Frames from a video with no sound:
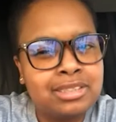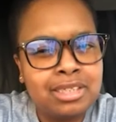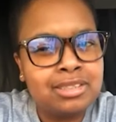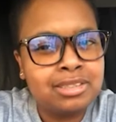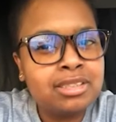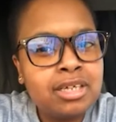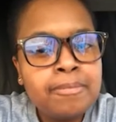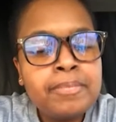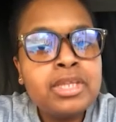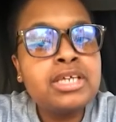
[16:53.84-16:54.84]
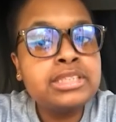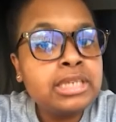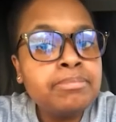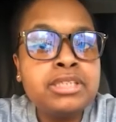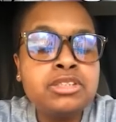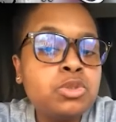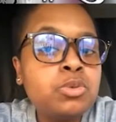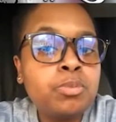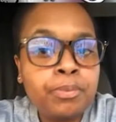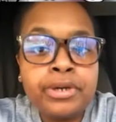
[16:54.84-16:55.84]
it's it's it's something
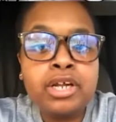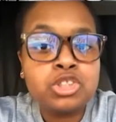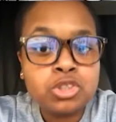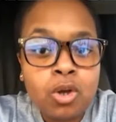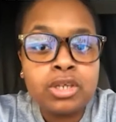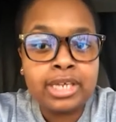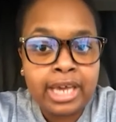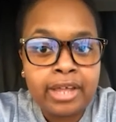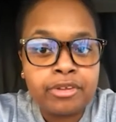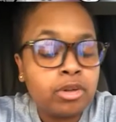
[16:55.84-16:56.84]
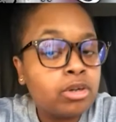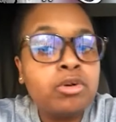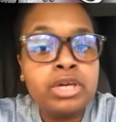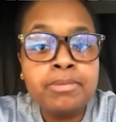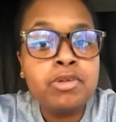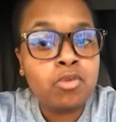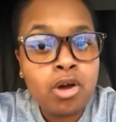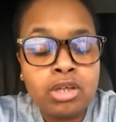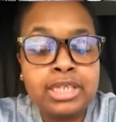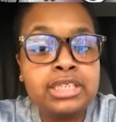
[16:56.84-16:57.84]
to put a song together. Now, don't get me
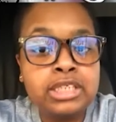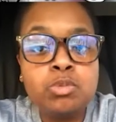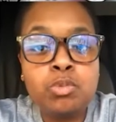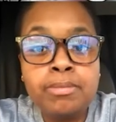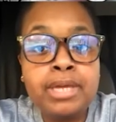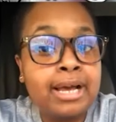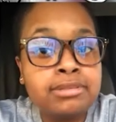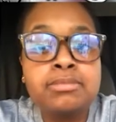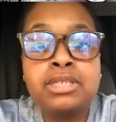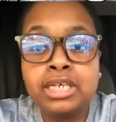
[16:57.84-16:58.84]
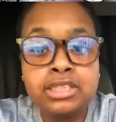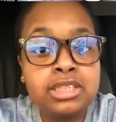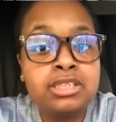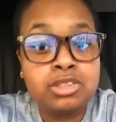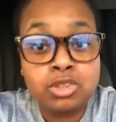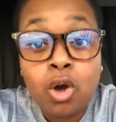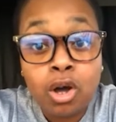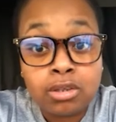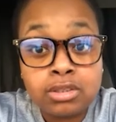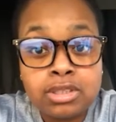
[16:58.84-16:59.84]
wrong. Like these women have some catchy
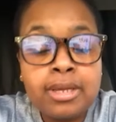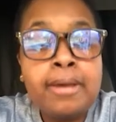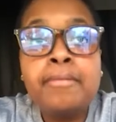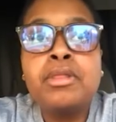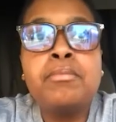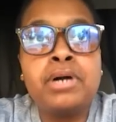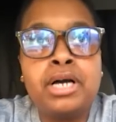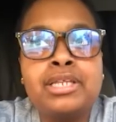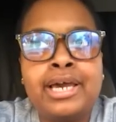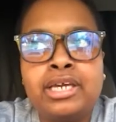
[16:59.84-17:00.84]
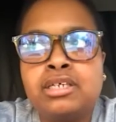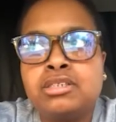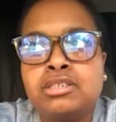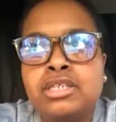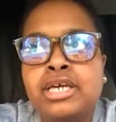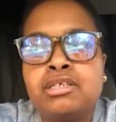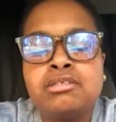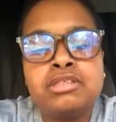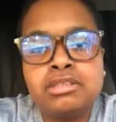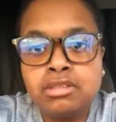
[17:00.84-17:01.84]
songs, but now, like, hold up,
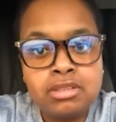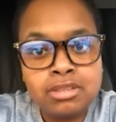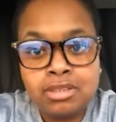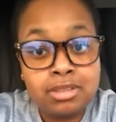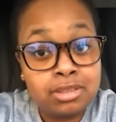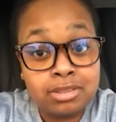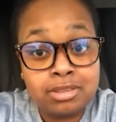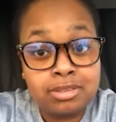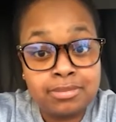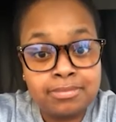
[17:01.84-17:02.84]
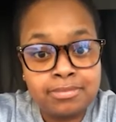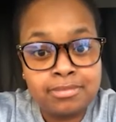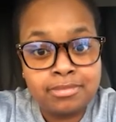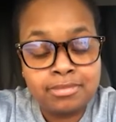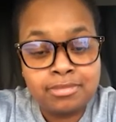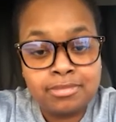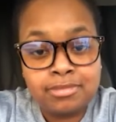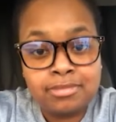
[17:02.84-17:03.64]
now hold up, wait a